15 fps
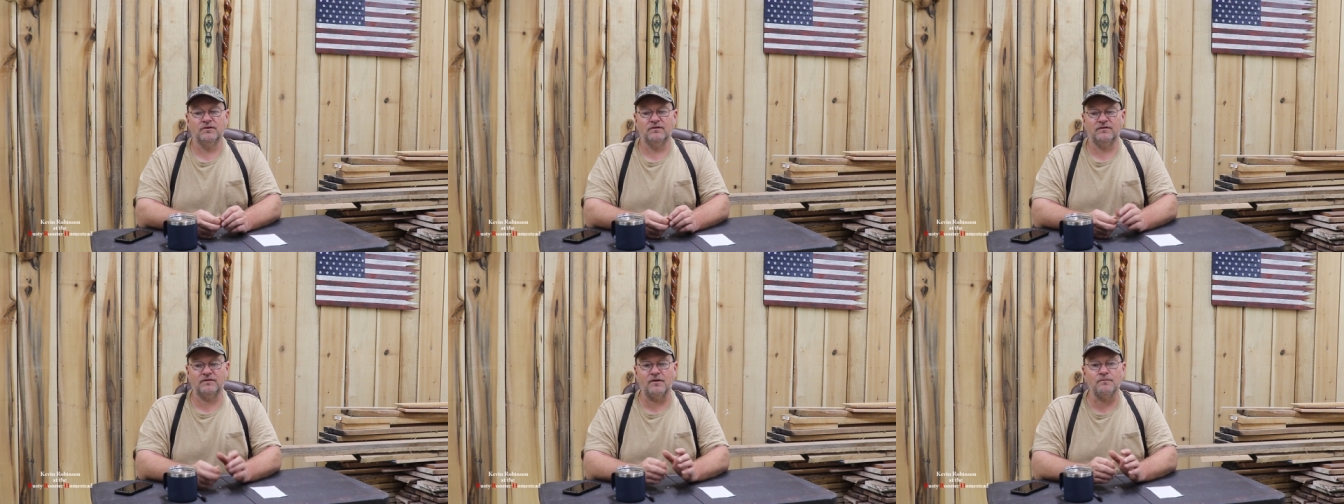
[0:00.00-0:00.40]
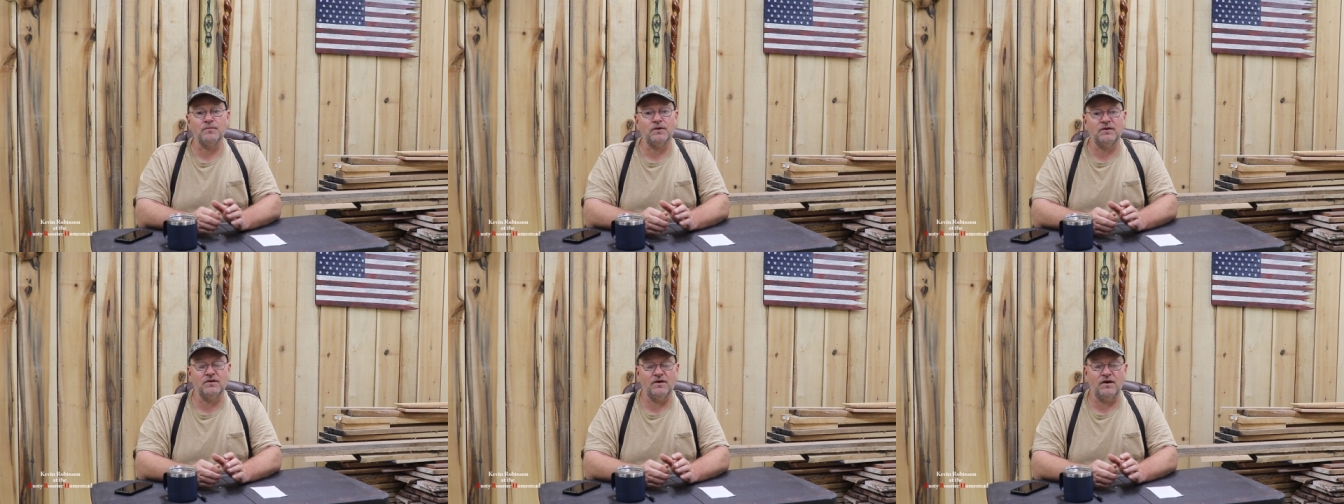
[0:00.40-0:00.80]

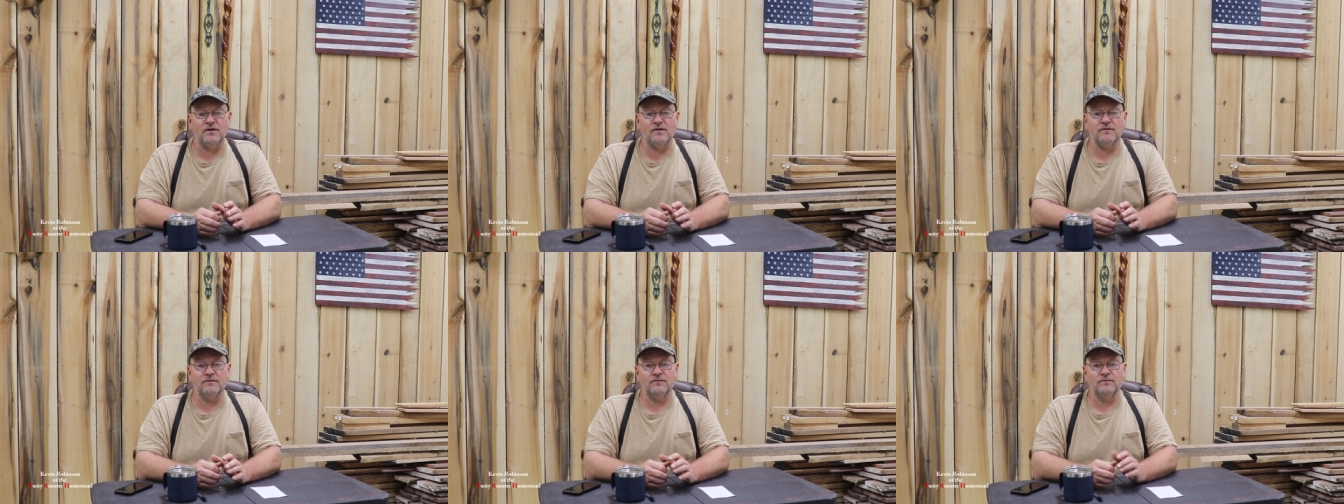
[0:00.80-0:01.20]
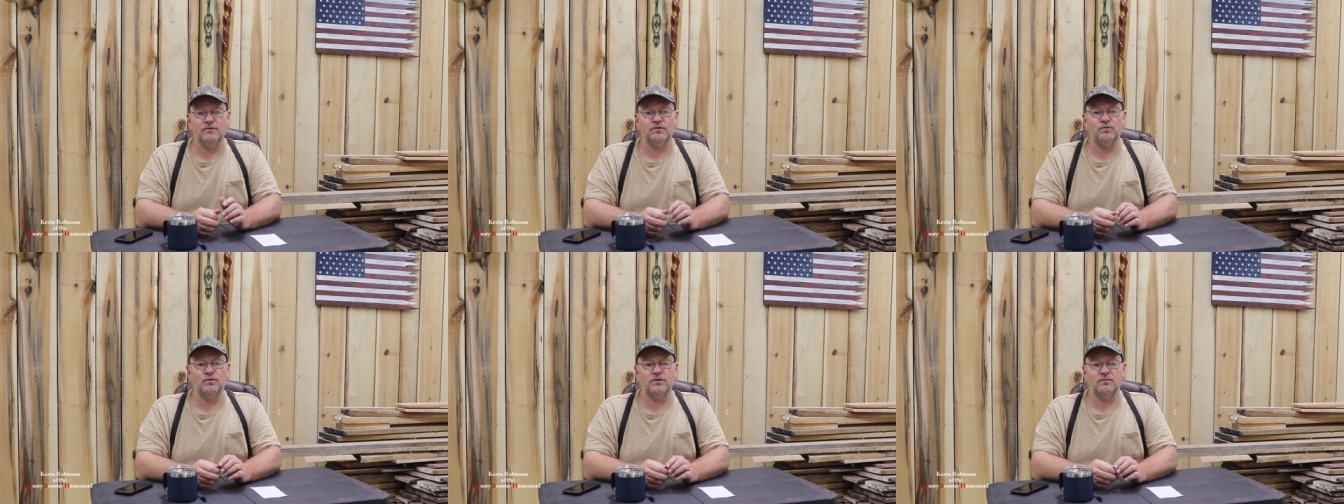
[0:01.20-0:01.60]
somebody out
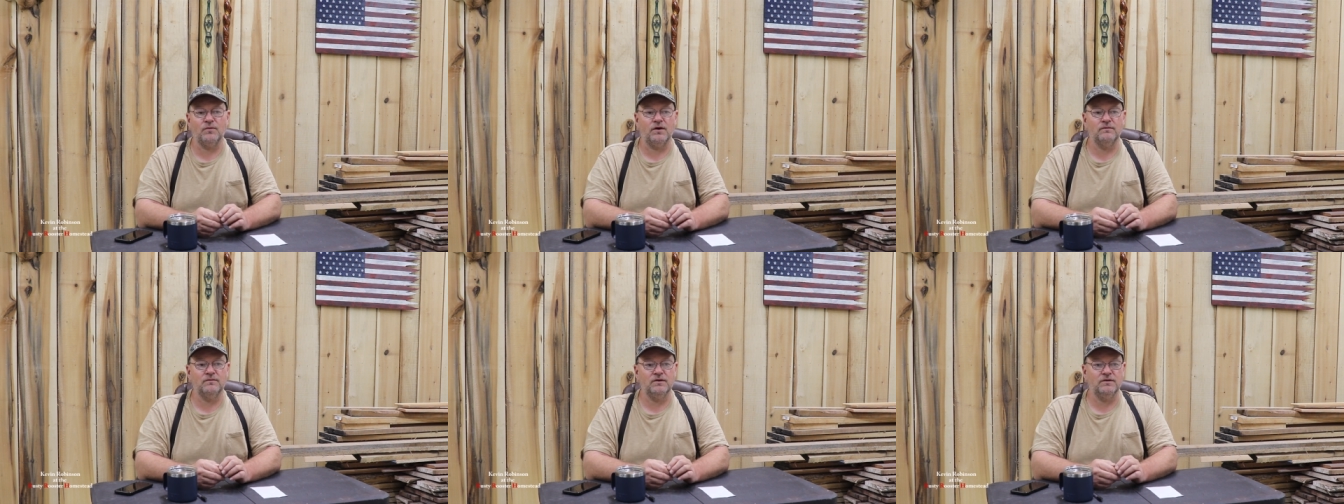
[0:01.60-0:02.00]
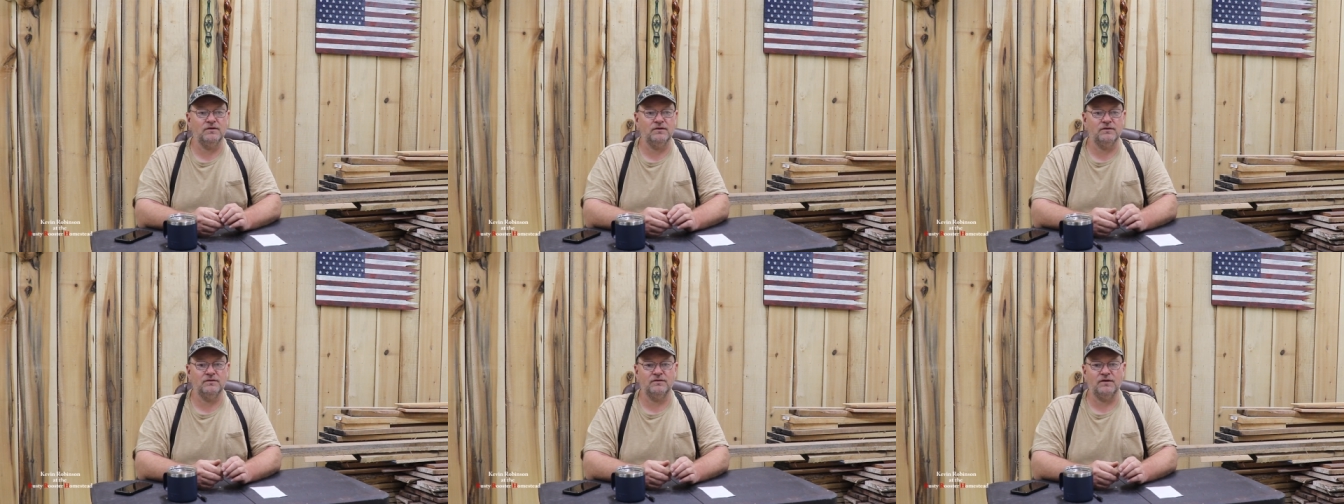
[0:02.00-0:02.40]
with one of my
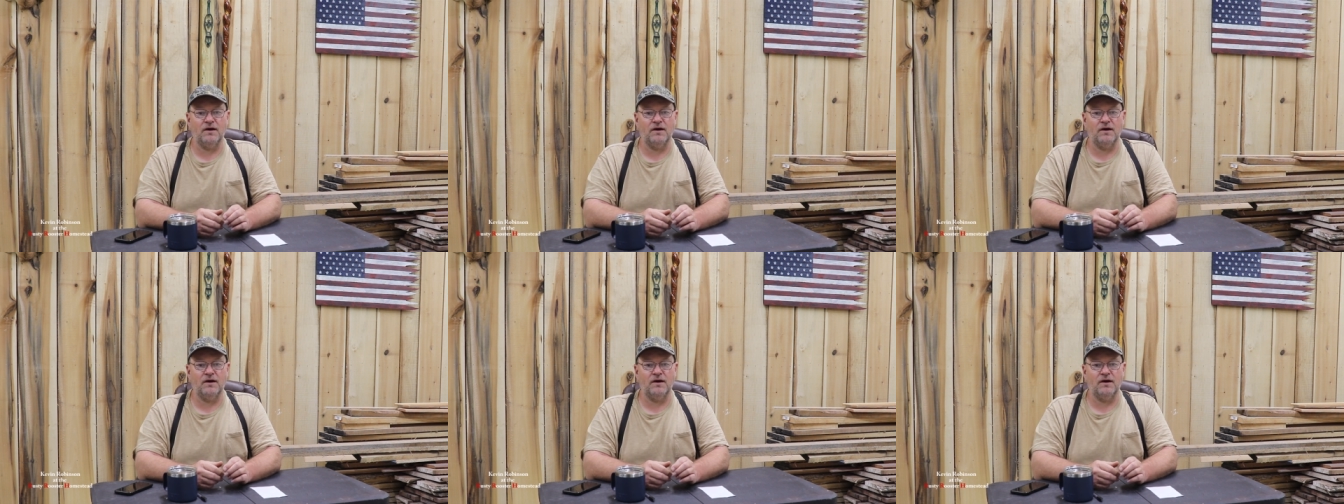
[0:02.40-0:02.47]
videos.